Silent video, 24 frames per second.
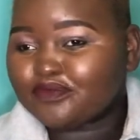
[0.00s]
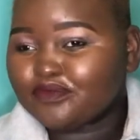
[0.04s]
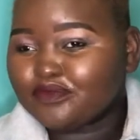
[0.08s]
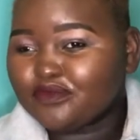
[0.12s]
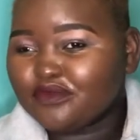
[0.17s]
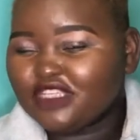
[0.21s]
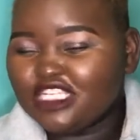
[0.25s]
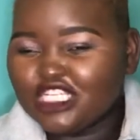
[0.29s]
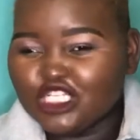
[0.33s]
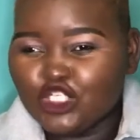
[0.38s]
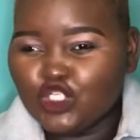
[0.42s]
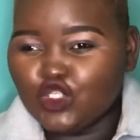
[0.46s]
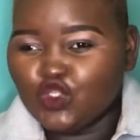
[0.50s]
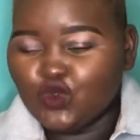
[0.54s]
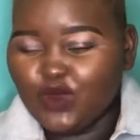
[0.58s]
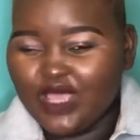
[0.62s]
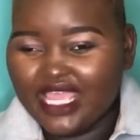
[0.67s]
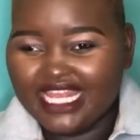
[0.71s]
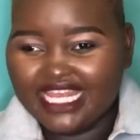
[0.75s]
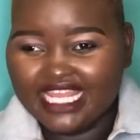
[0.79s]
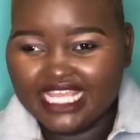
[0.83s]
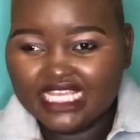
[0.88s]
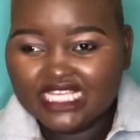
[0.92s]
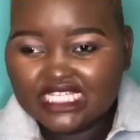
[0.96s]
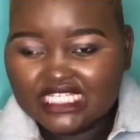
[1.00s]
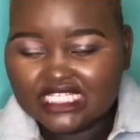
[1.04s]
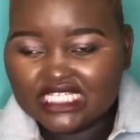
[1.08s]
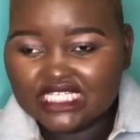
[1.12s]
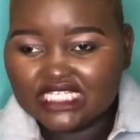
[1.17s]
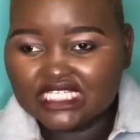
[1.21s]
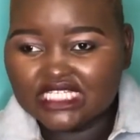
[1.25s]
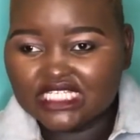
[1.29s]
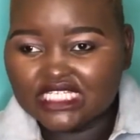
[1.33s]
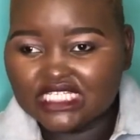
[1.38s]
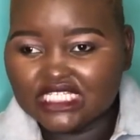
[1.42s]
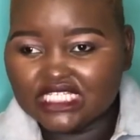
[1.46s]
swelling,
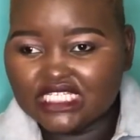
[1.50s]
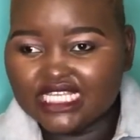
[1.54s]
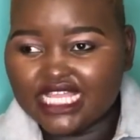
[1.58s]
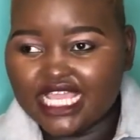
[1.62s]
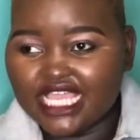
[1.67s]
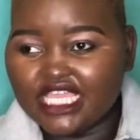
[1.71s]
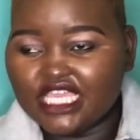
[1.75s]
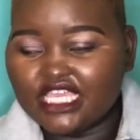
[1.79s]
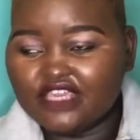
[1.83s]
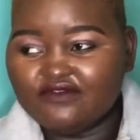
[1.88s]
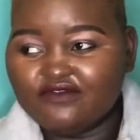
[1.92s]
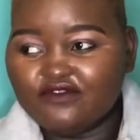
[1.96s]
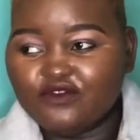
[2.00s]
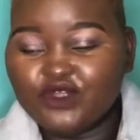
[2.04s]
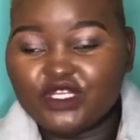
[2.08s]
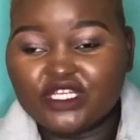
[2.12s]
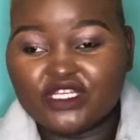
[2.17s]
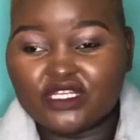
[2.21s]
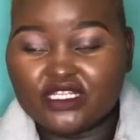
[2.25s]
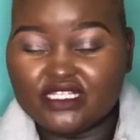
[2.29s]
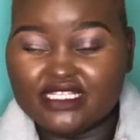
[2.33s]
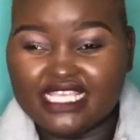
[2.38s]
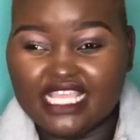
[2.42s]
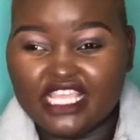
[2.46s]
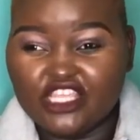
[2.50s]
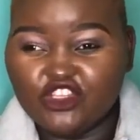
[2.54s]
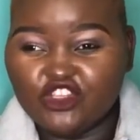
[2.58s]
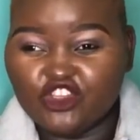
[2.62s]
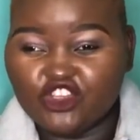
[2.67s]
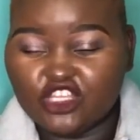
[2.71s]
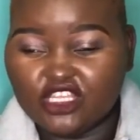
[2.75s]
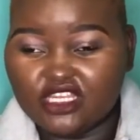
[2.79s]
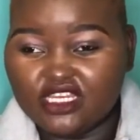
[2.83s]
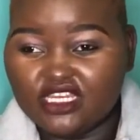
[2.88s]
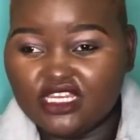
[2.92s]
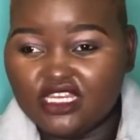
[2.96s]
like fluid
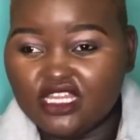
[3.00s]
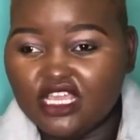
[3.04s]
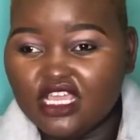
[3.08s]
retention.